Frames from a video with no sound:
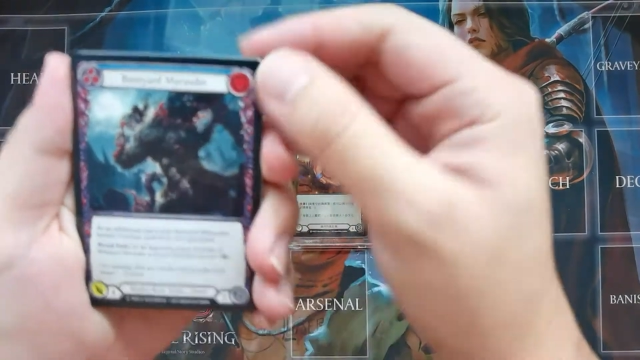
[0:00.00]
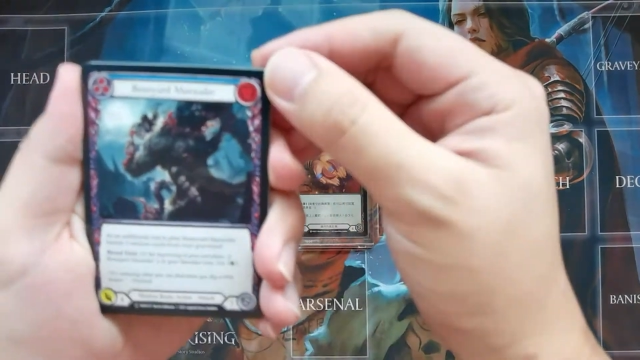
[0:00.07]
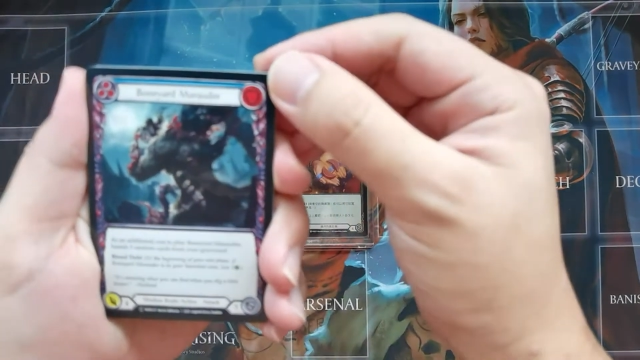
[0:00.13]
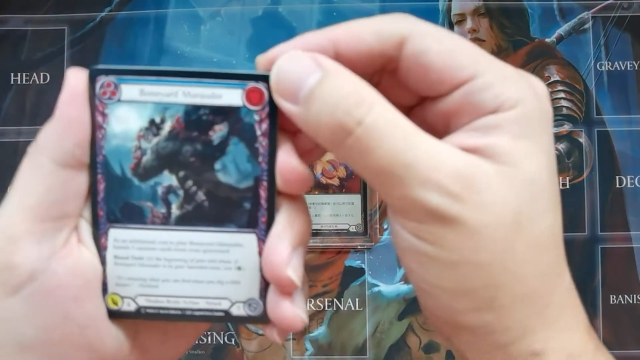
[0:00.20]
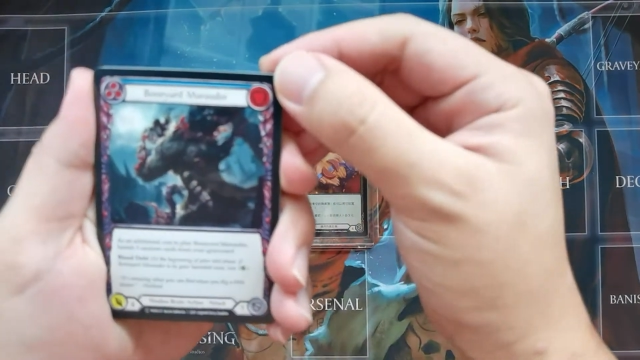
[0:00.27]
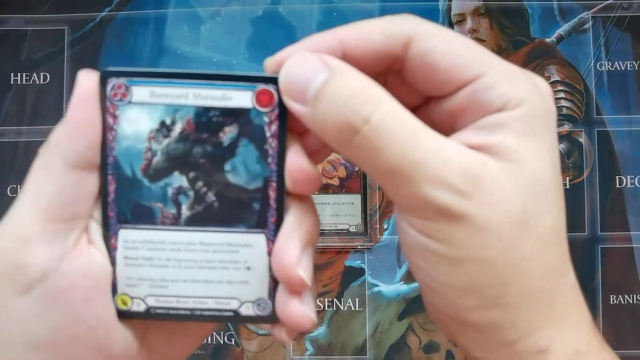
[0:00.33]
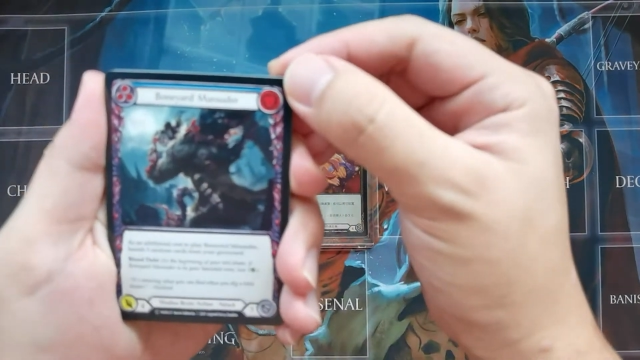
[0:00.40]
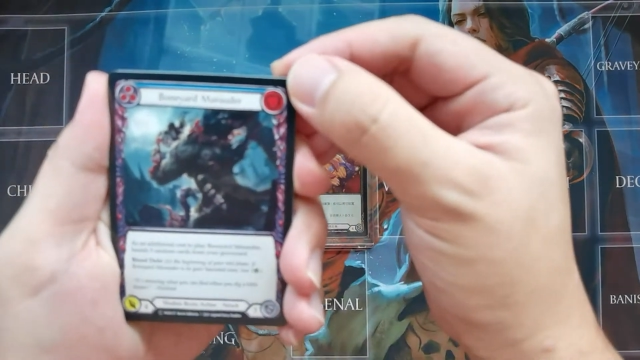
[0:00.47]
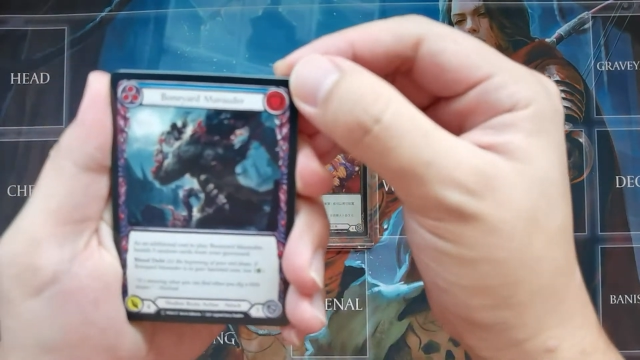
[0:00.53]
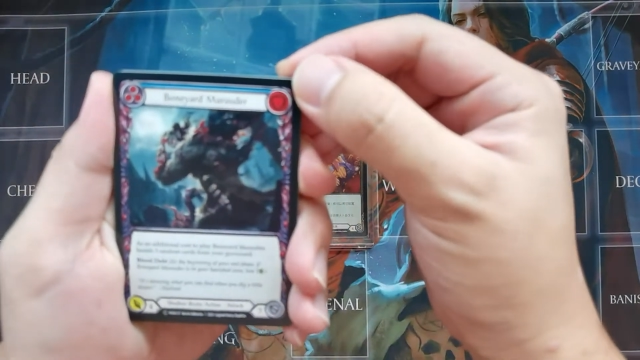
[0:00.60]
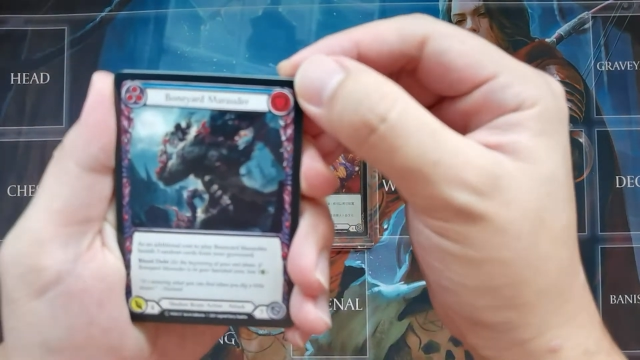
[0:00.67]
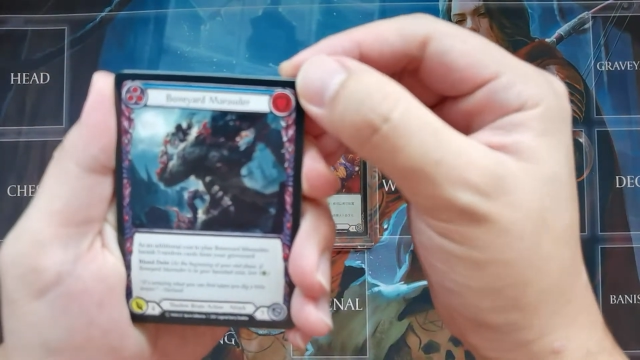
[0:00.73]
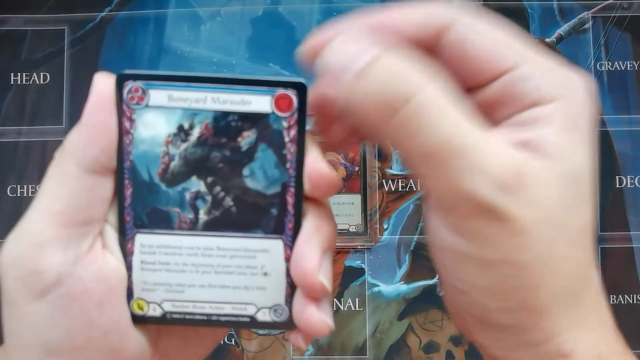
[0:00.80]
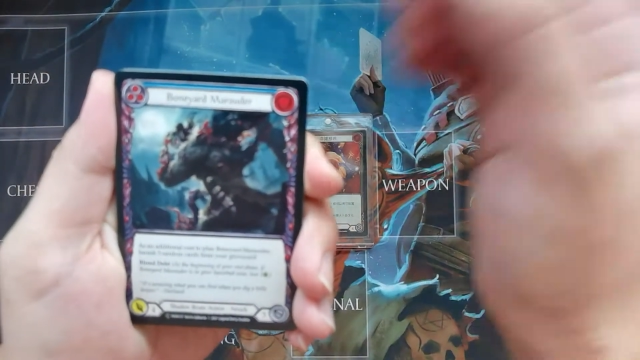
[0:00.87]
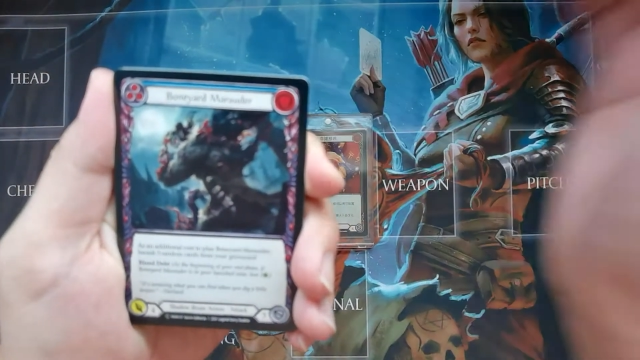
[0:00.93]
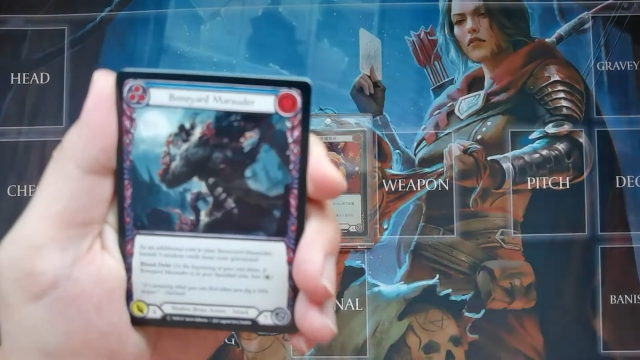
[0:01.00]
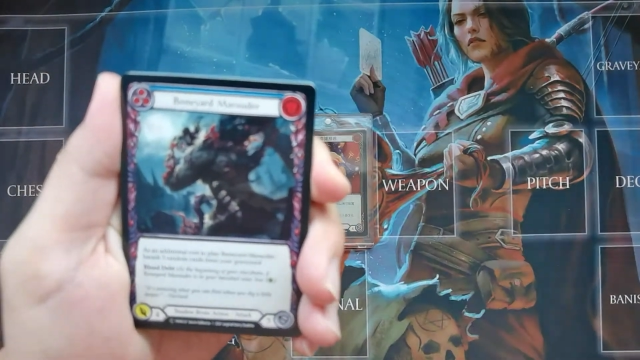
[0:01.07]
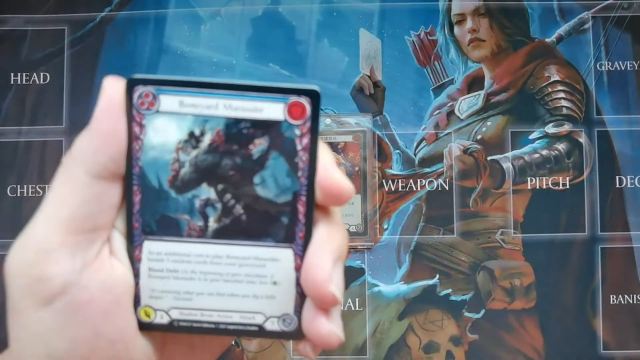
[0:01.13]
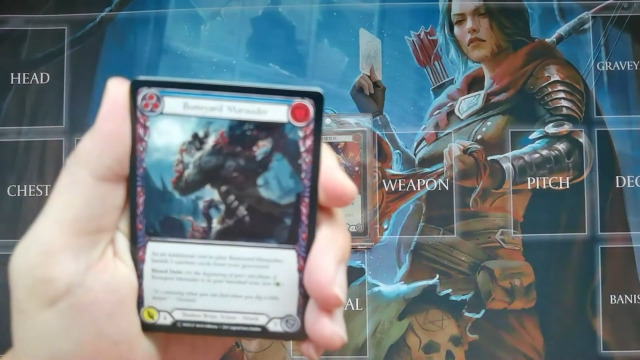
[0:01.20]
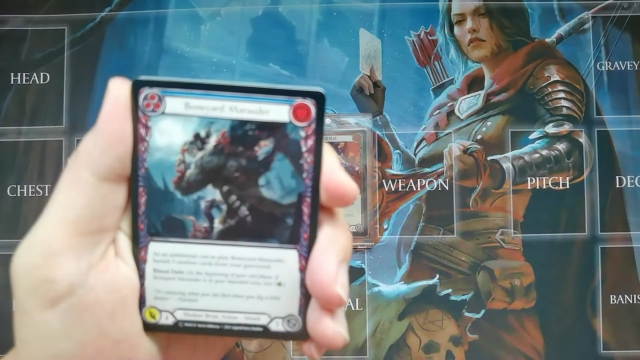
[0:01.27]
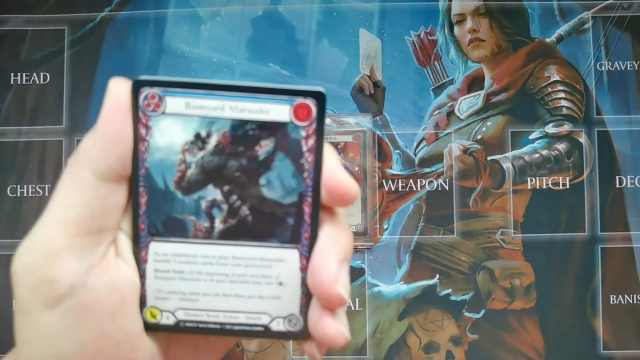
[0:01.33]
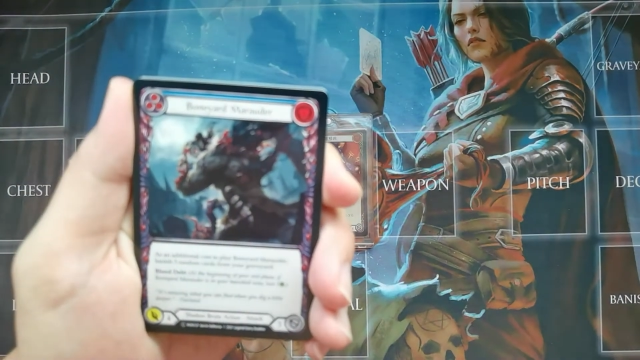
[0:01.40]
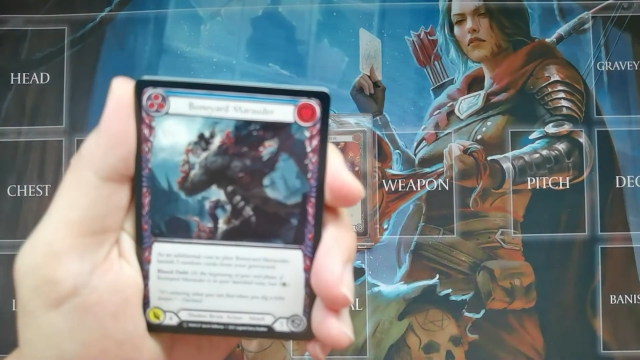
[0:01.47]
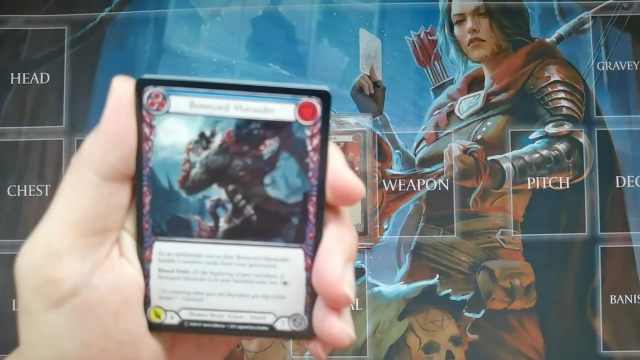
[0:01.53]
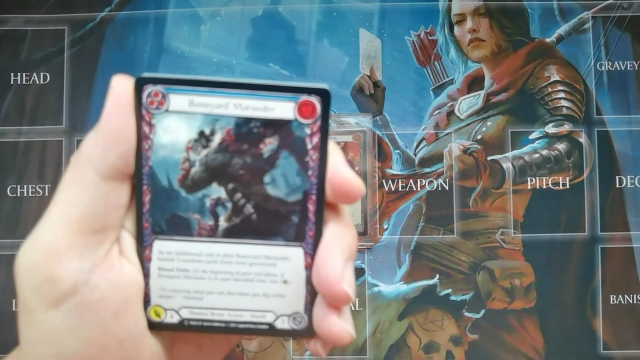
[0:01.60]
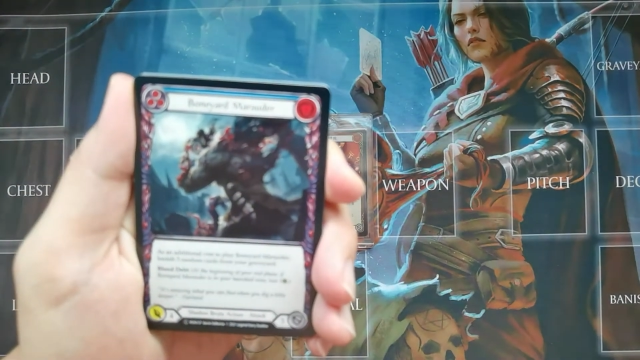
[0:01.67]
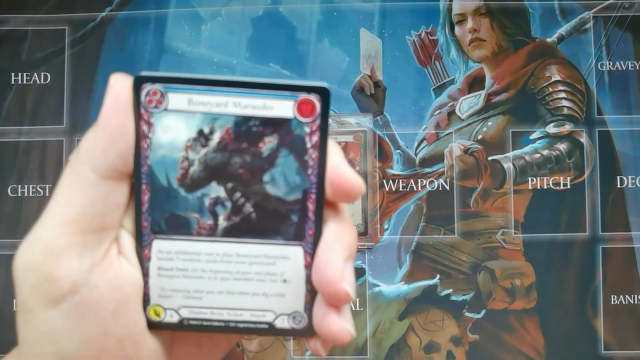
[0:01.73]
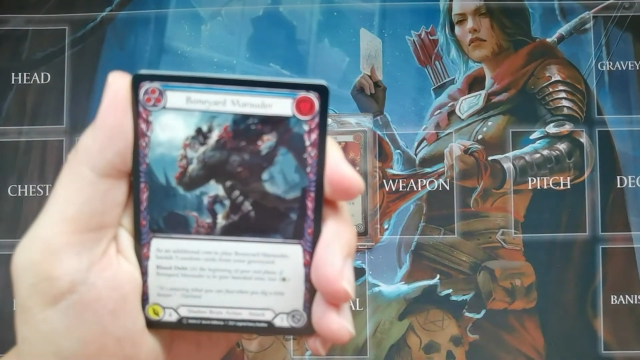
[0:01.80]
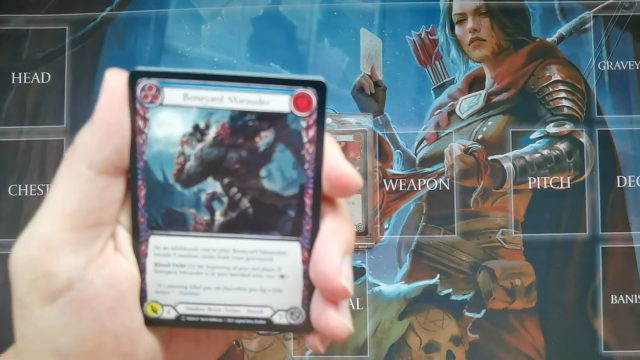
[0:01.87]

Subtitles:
[no speech]